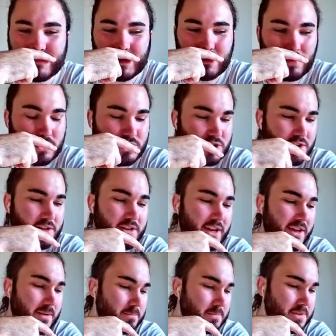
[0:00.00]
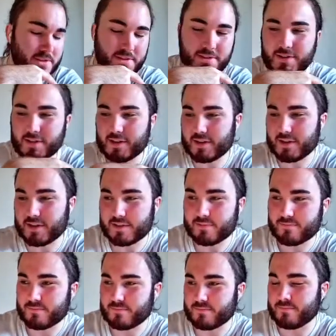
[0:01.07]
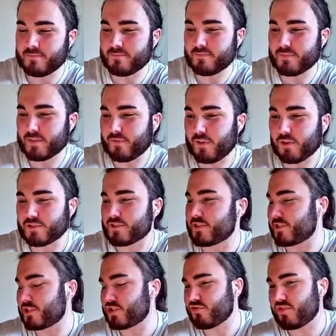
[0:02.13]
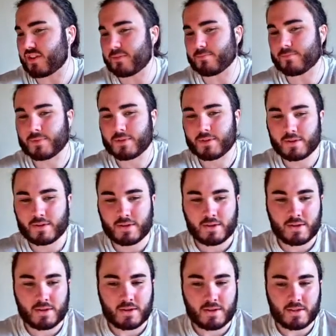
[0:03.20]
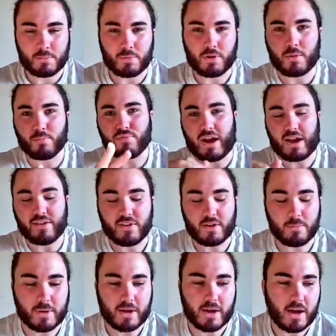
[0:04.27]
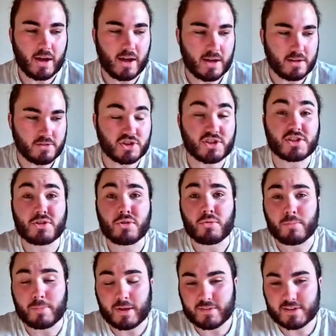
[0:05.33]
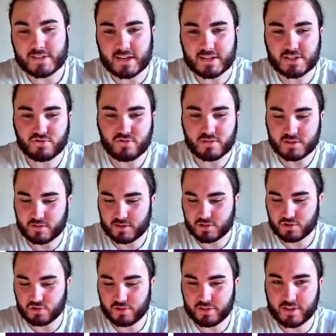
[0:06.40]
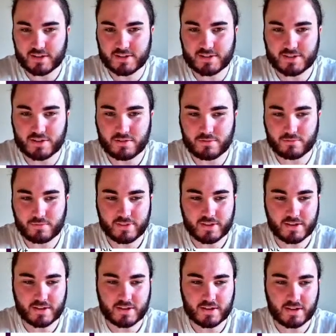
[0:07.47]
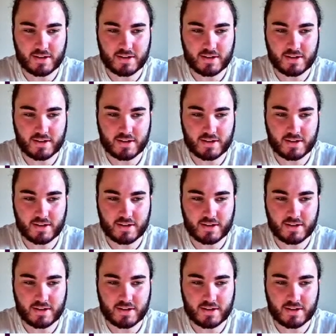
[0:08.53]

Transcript: watching Nims and Focus's stream, put it on private a bit, just to a bit of a test stream. So I enjoyed that. So I think